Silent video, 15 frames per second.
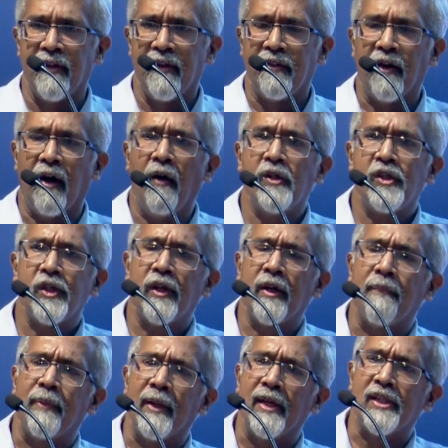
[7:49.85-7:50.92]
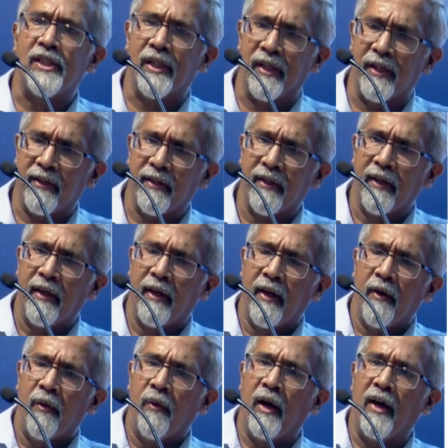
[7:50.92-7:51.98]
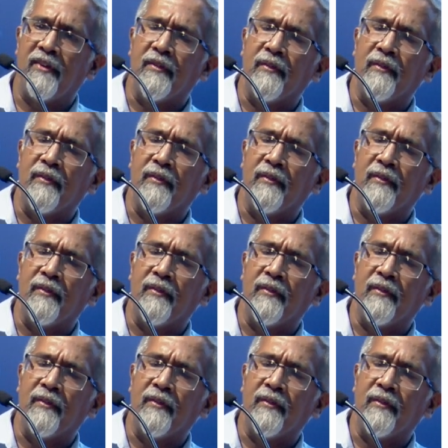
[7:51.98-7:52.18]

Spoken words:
So how should a patient who has